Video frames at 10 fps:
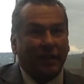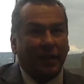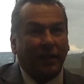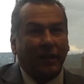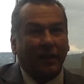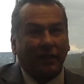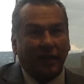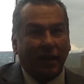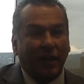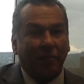I
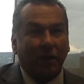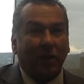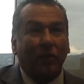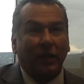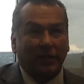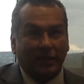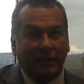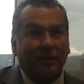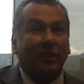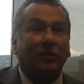have my own
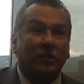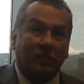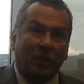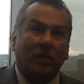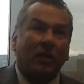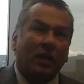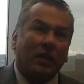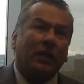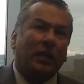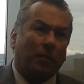ideas, and I'll
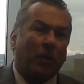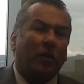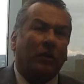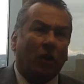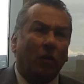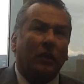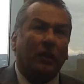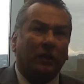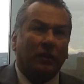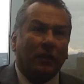keep on going
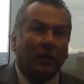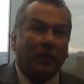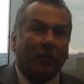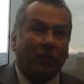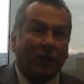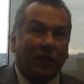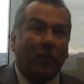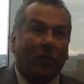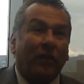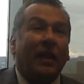and find
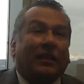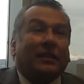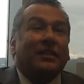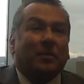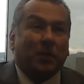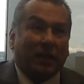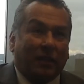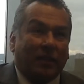out where that leads me.